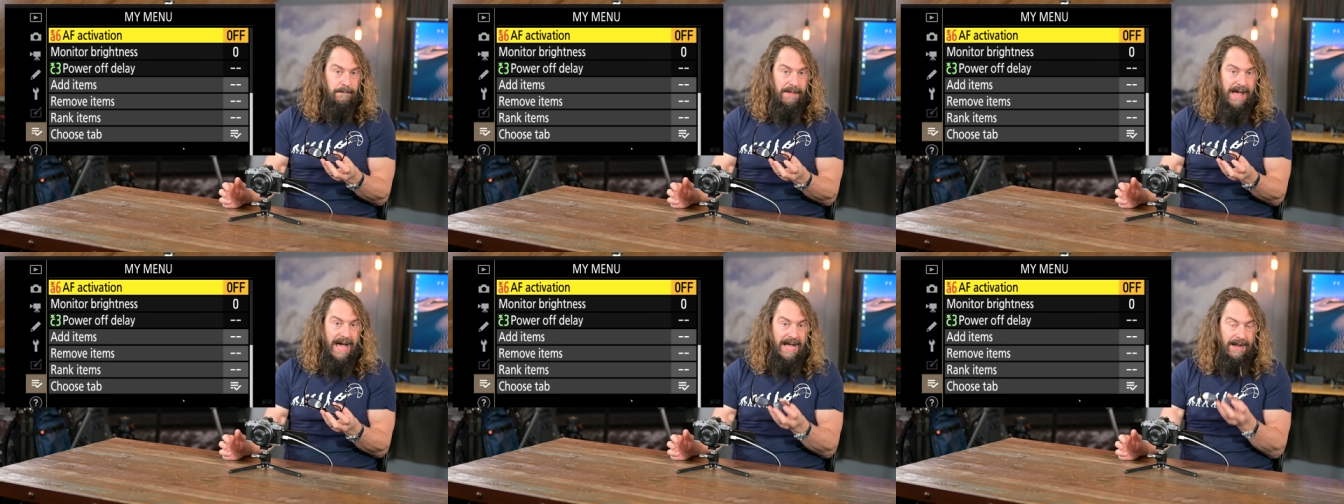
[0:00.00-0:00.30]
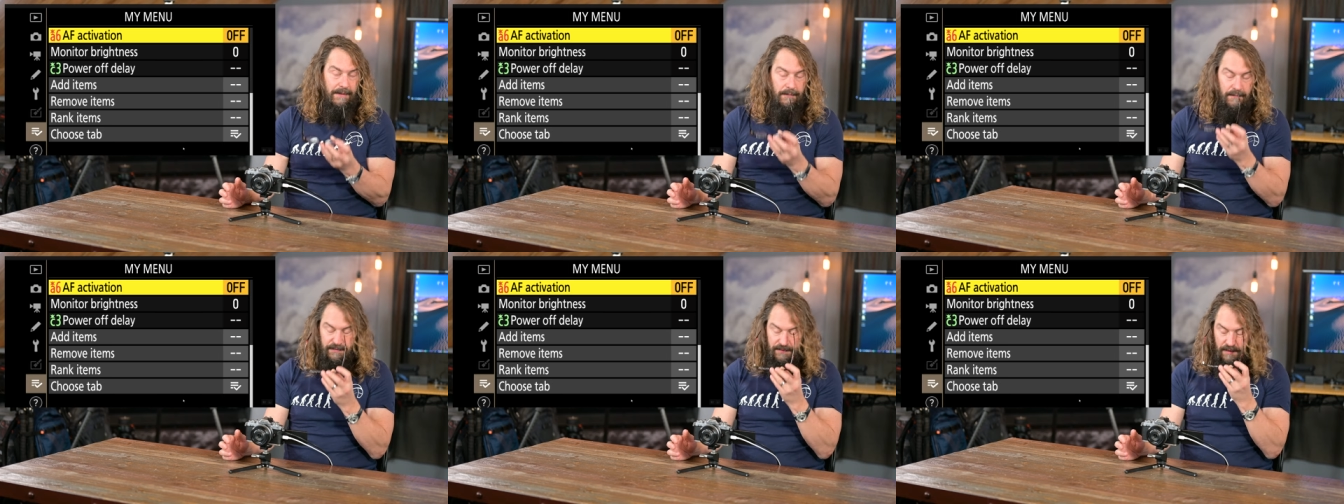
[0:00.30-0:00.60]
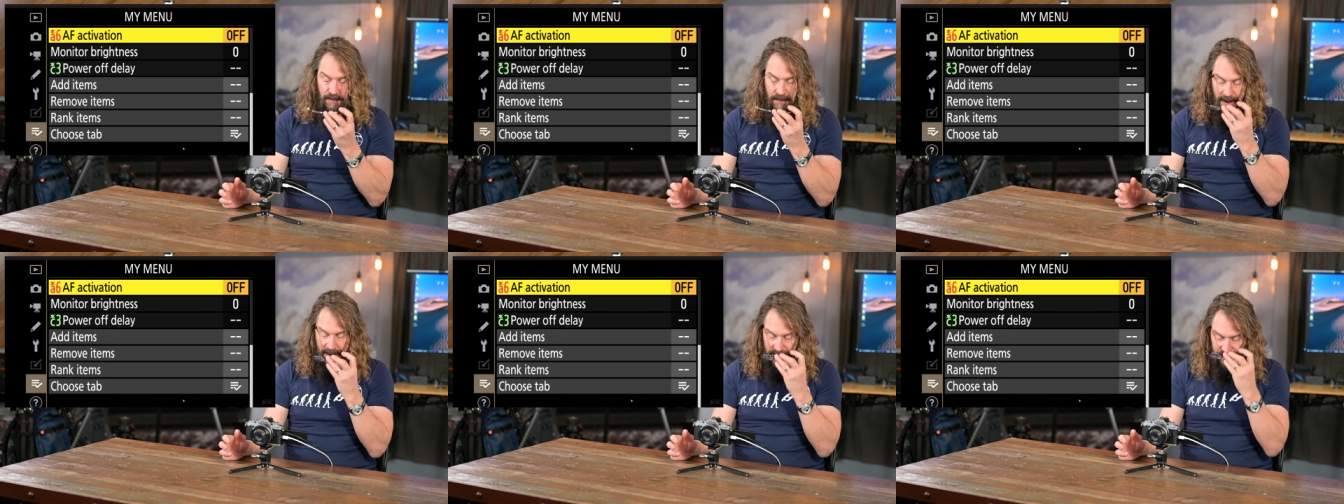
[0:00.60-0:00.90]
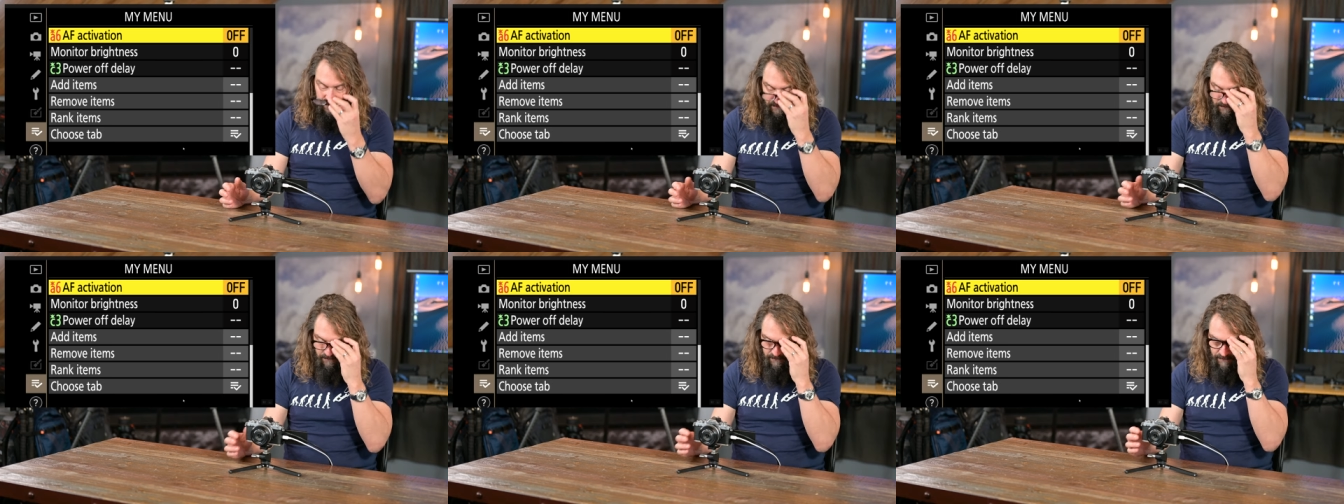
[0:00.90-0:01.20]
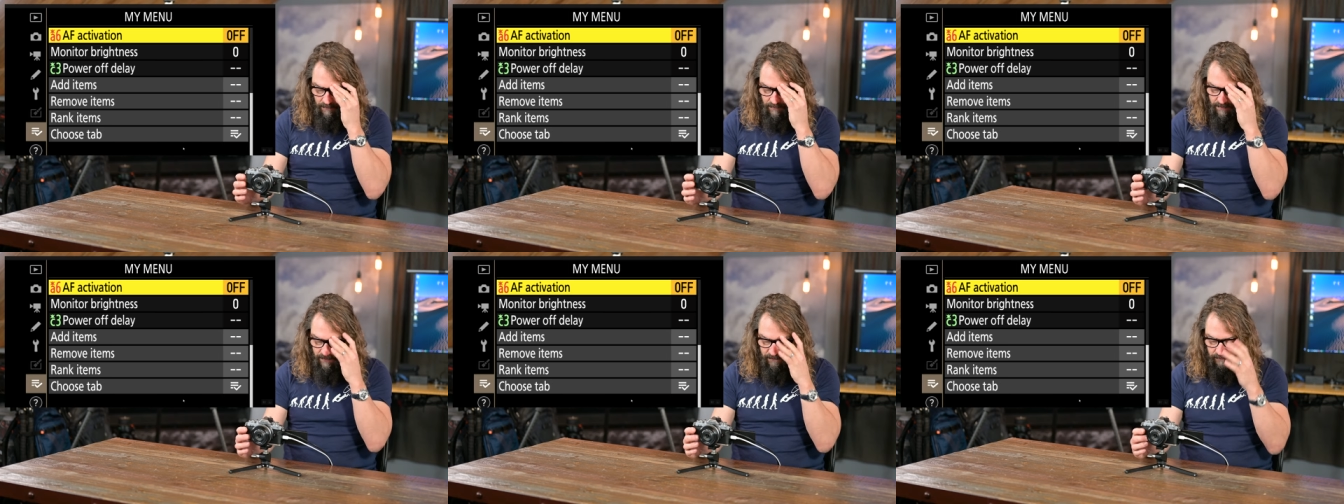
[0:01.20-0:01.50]
back with our eyes in
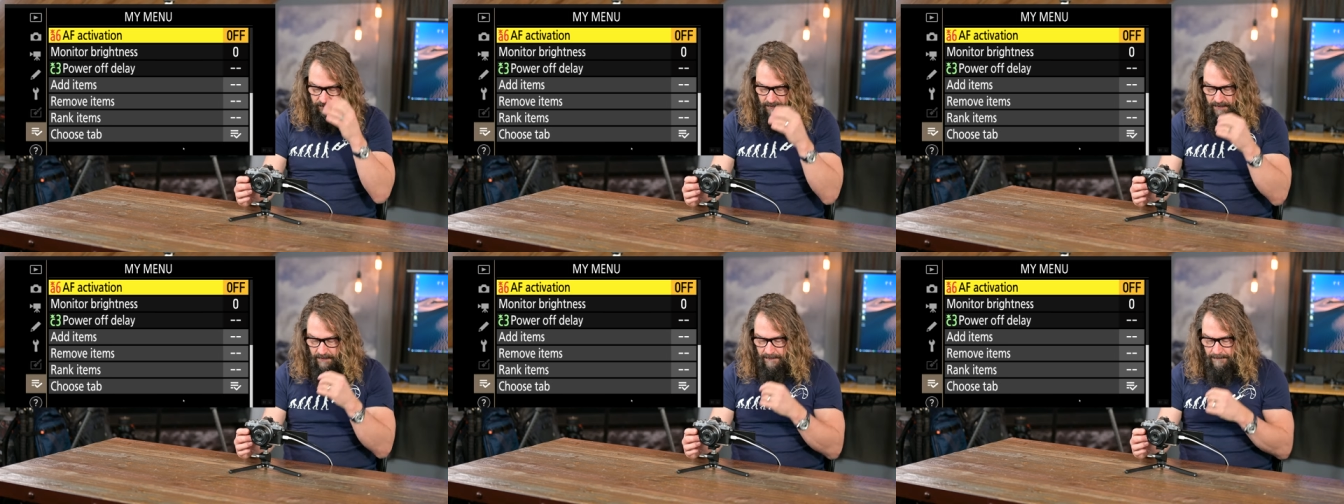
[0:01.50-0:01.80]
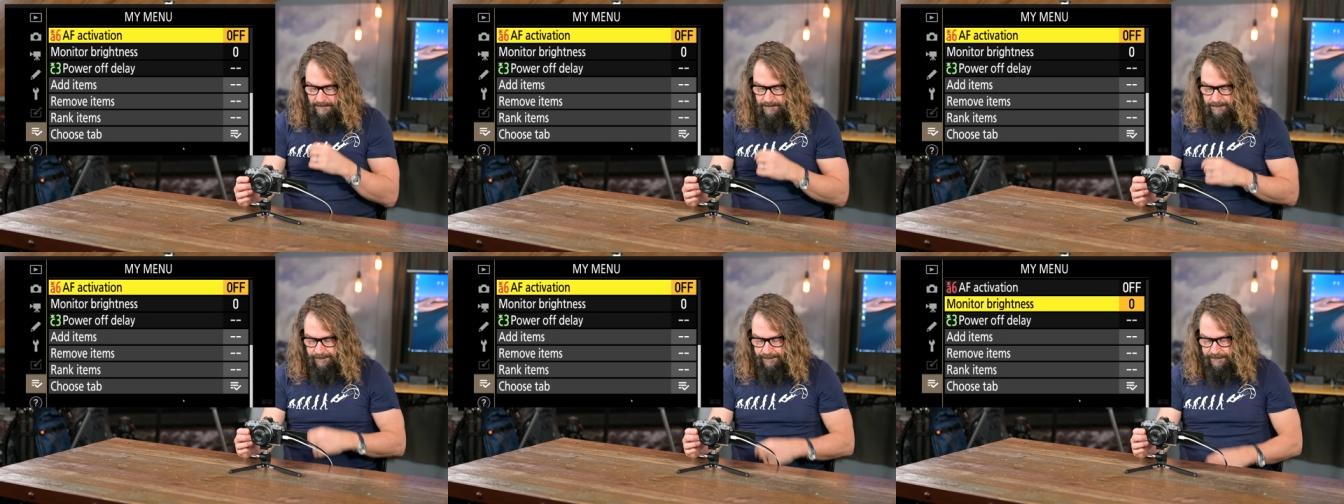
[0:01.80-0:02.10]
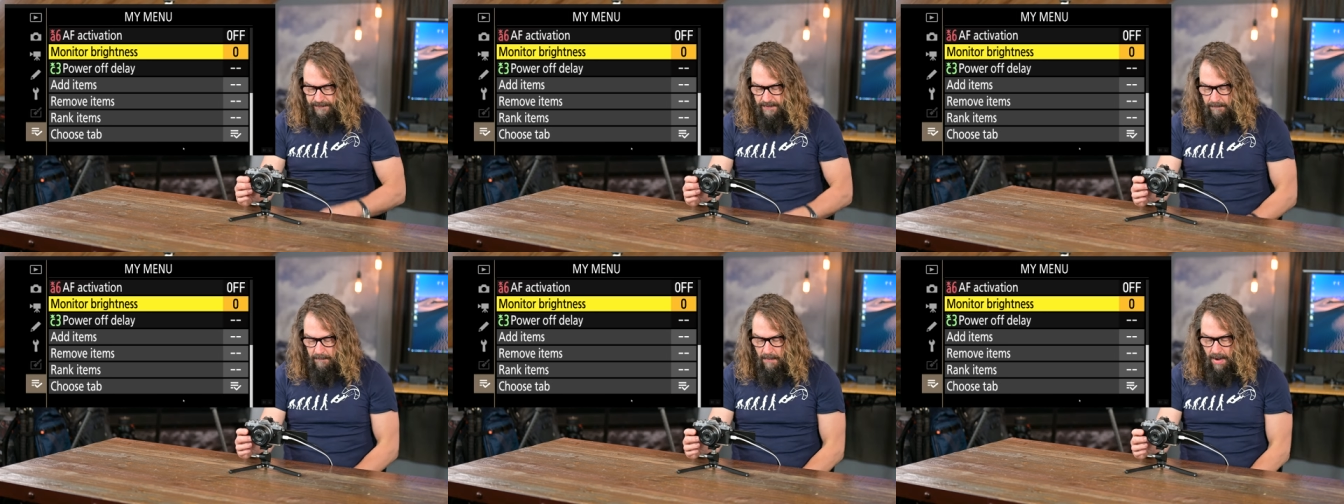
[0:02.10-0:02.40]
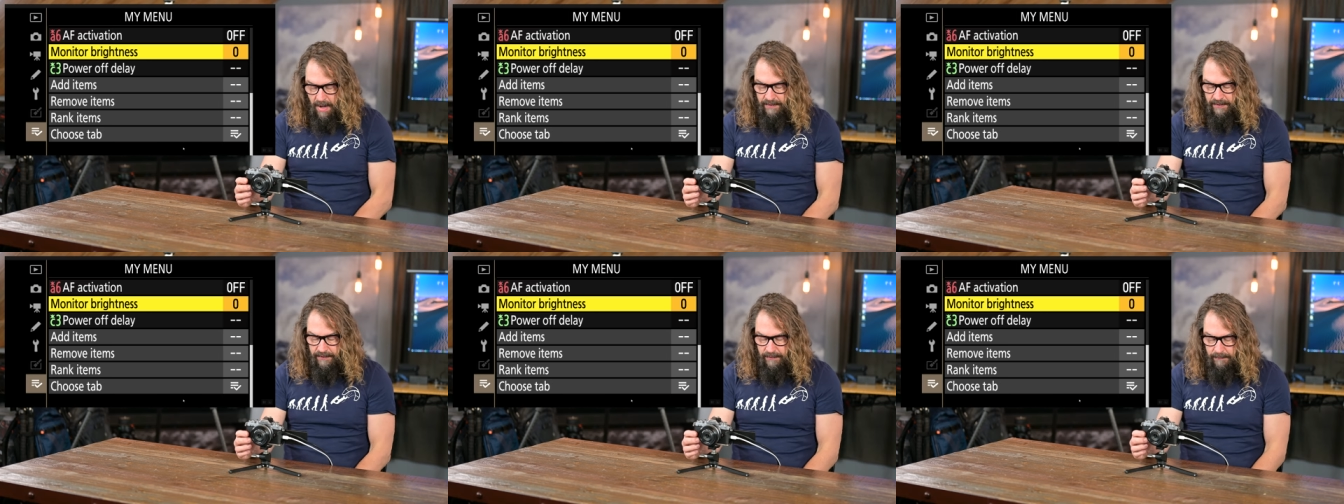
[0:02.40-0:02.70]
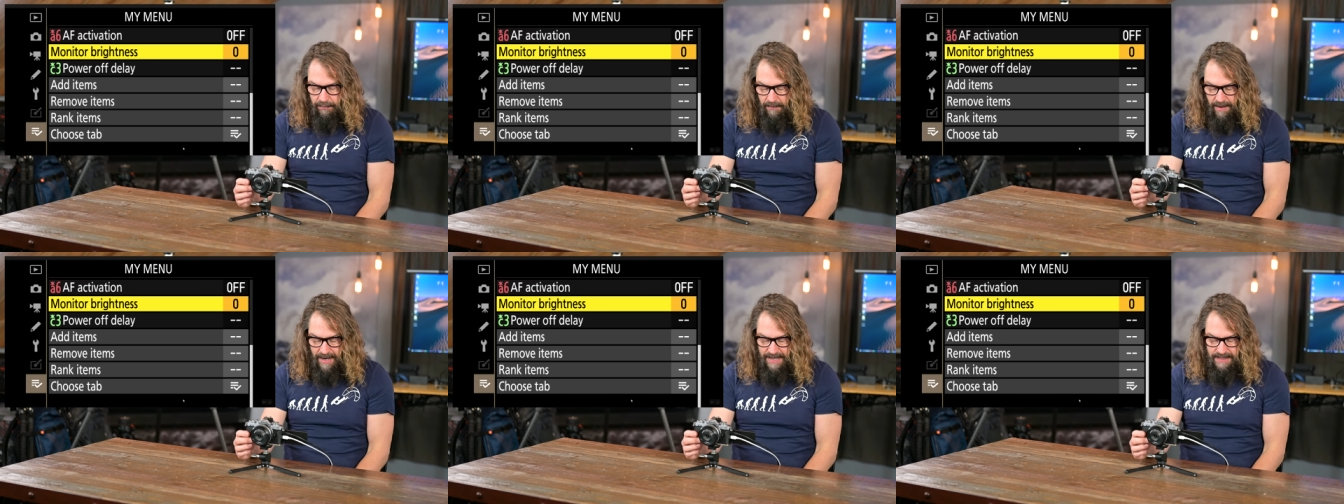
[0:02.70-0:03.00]
focus. Monitor
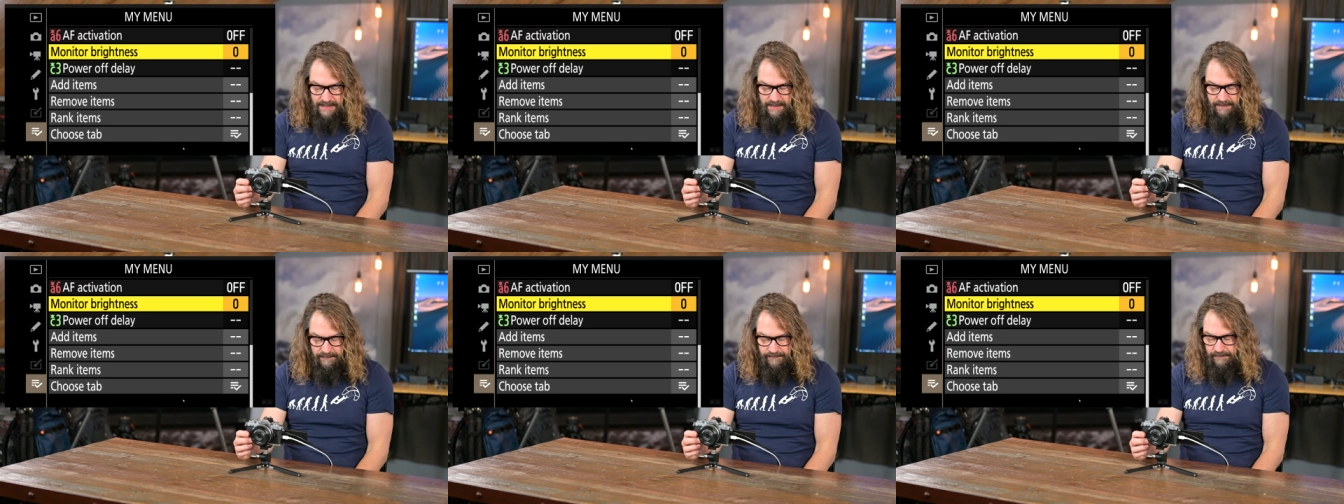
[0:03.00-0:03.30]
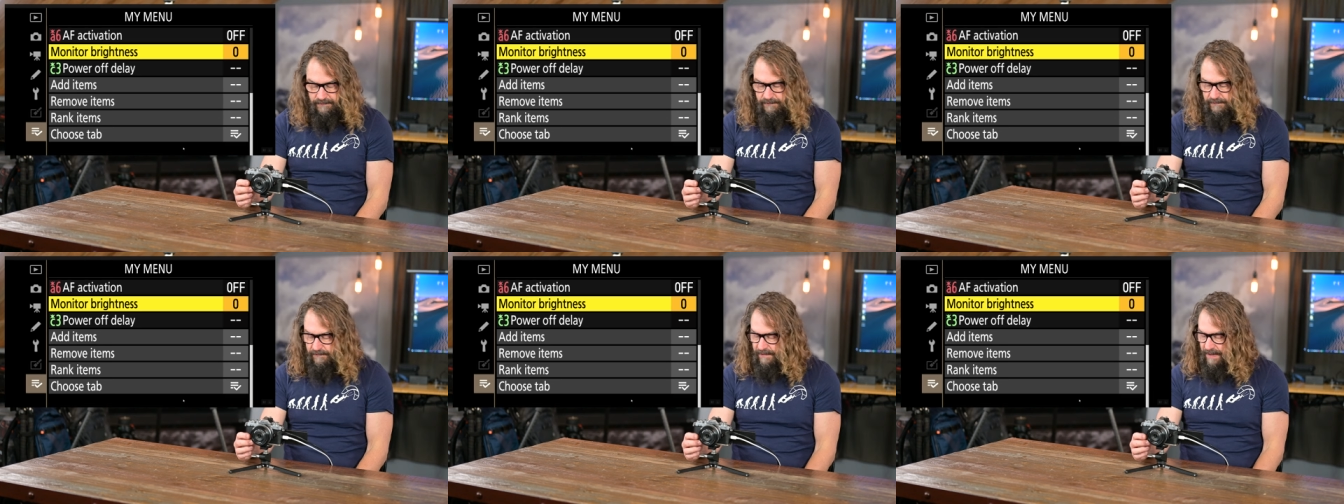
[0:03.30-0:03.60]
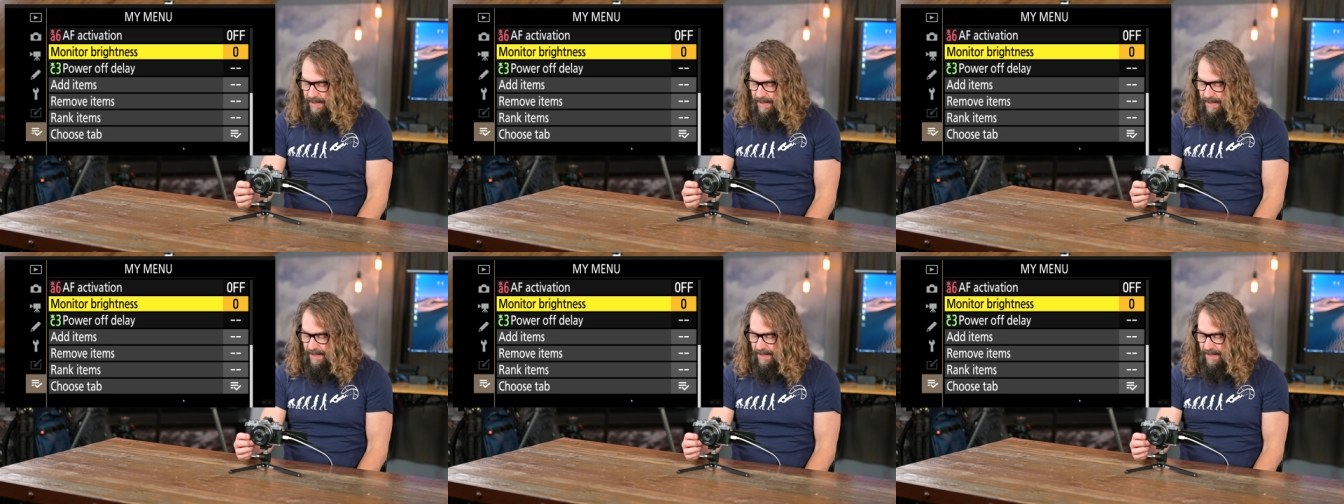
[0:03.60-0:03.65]
brightness,